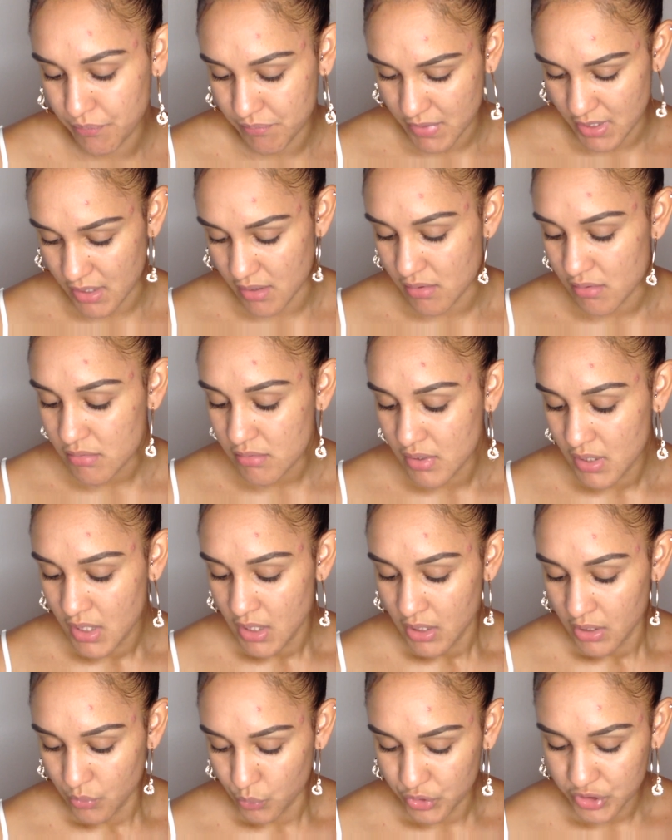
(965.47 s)
mil,
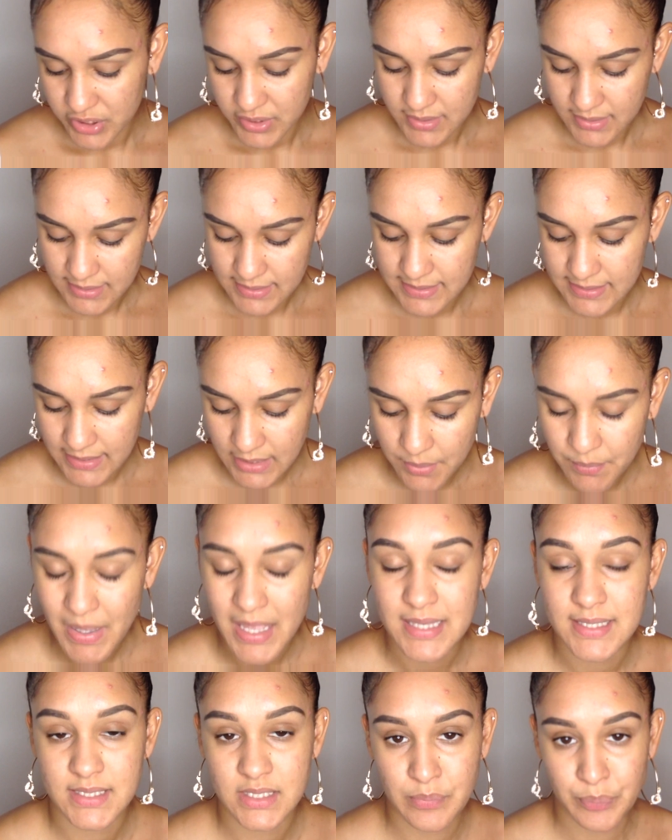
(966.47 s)
which is the same
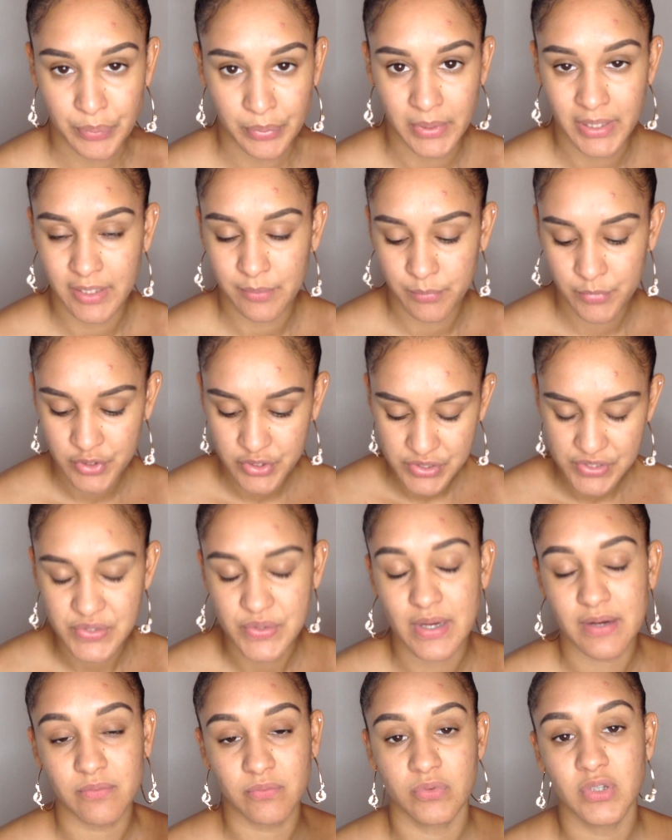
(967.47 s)
as the primer,
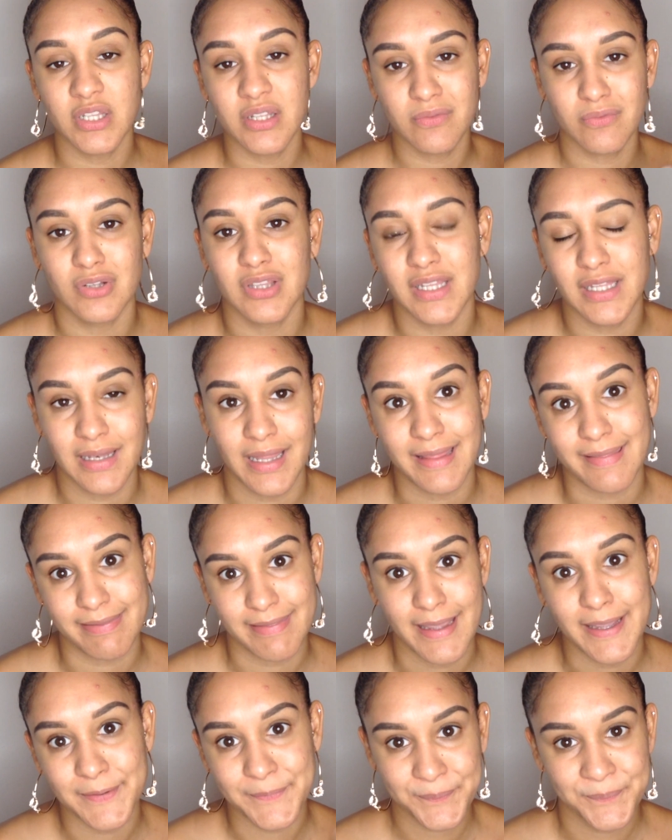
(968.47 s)
so I really, really like
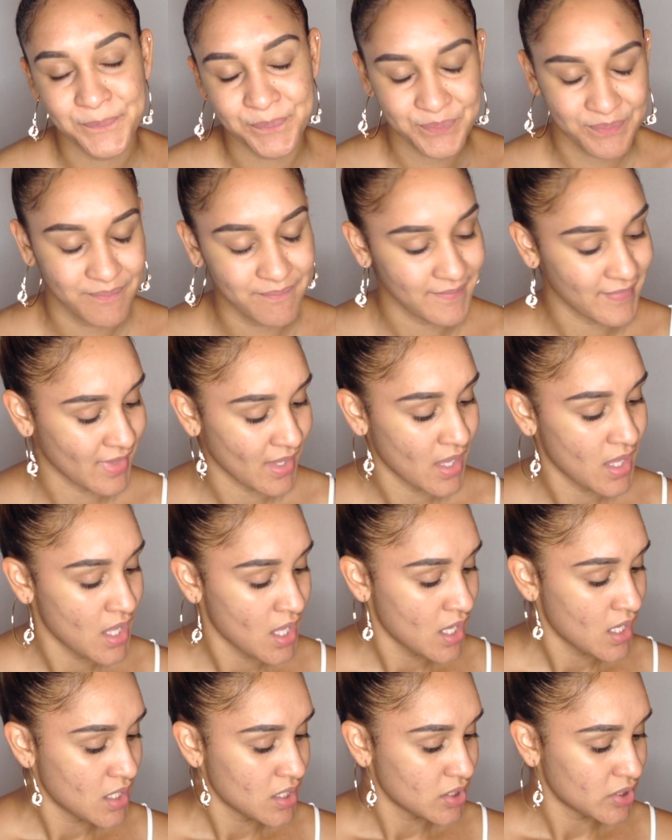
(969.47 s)
that.
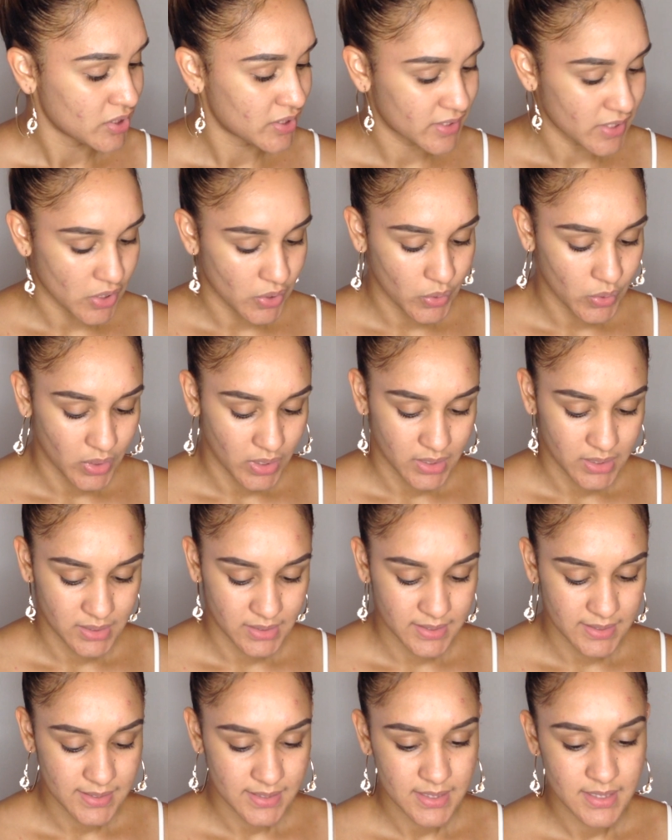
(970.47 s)
So
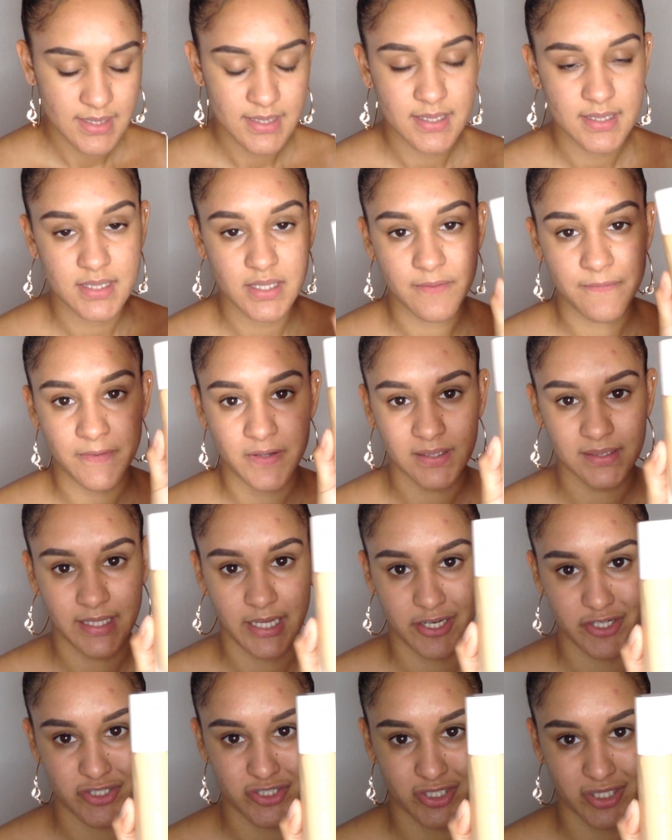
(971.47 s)
this is the
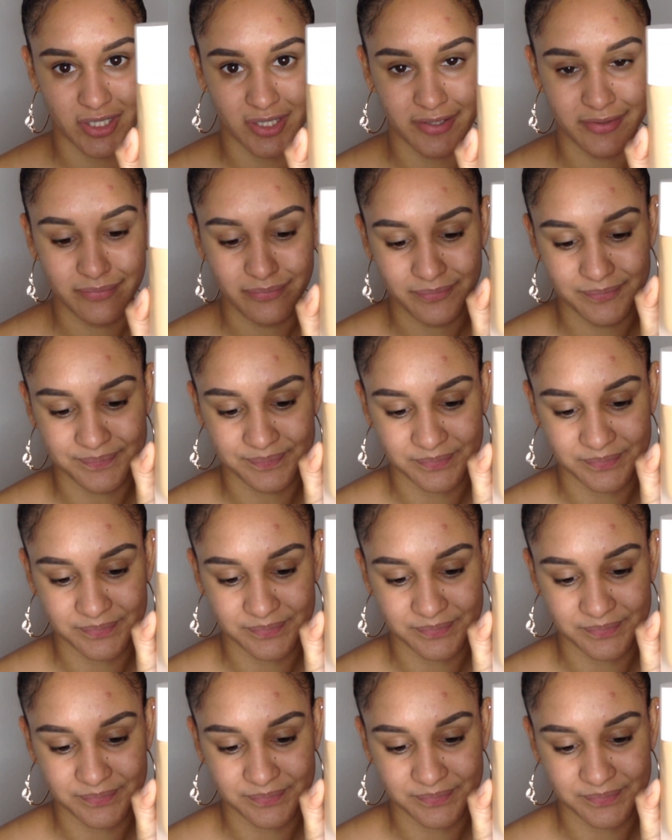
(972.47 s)
foundation.